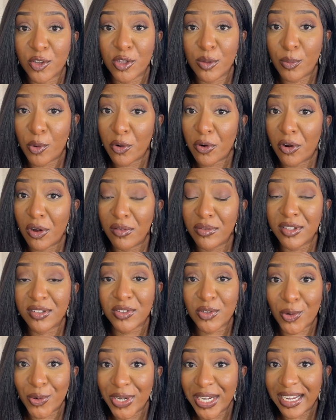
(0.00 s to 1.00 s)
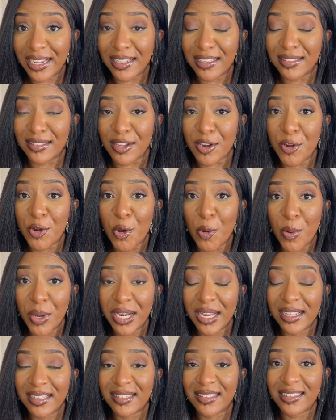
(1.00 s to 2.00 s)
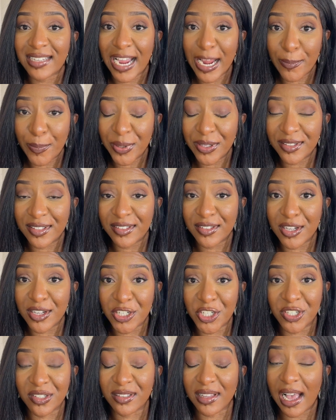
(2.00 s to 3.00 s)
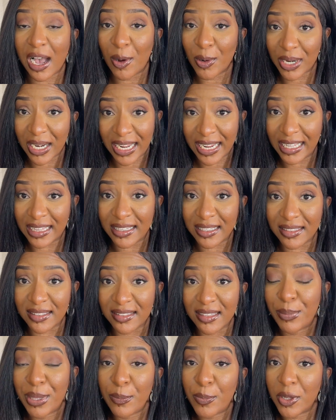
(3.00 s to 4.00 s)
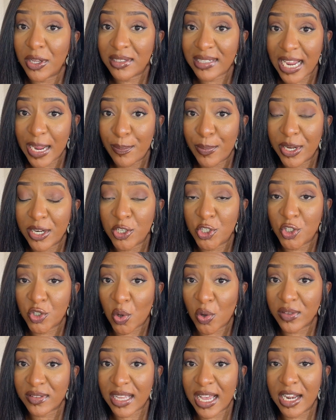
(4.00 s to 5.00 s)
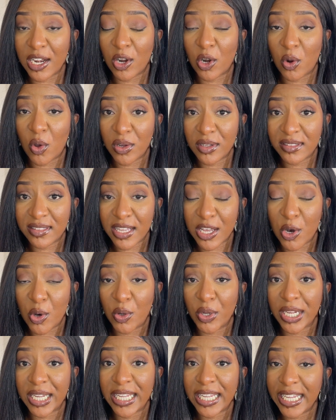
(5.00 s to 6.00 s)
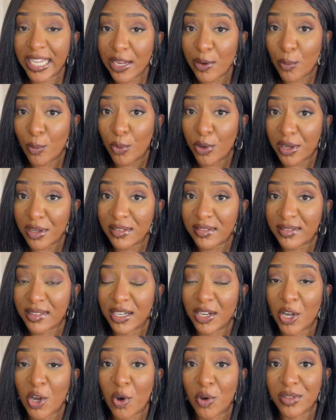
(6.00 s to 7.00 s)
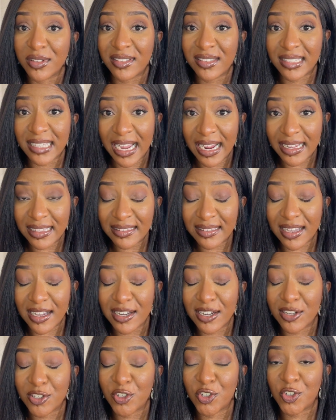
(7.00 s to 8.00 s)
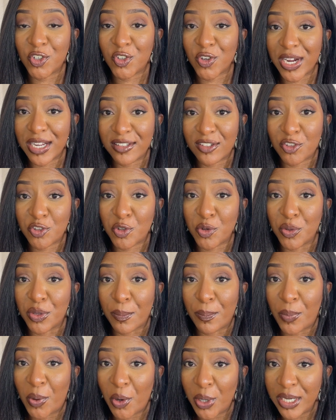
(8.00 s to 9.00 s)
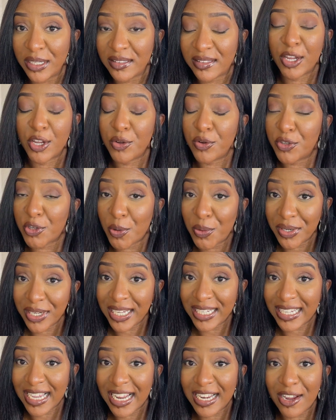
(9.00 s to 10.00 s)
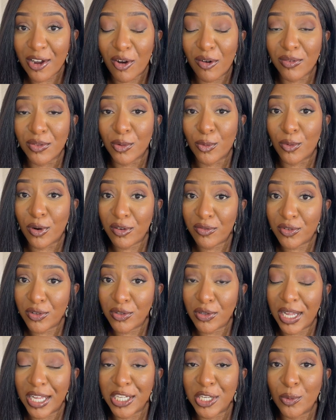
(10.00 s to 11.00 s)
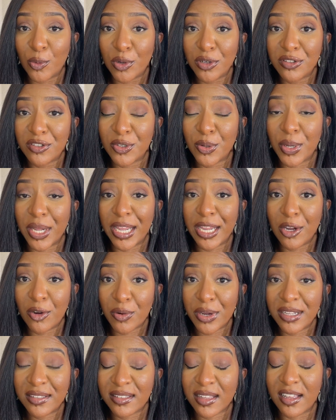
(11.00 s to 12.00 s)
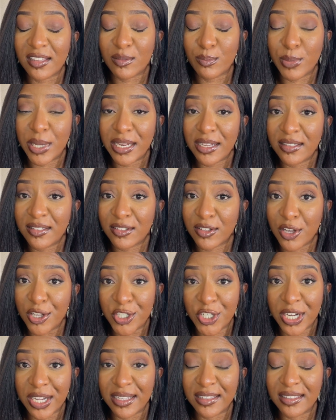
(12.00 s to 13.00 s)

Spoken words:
the moral of the story is no one is typing searches out like this. People are typing short and long tail keywords that are concise and straight to the point. You don't need any of the waffle and you want to increase as many search hits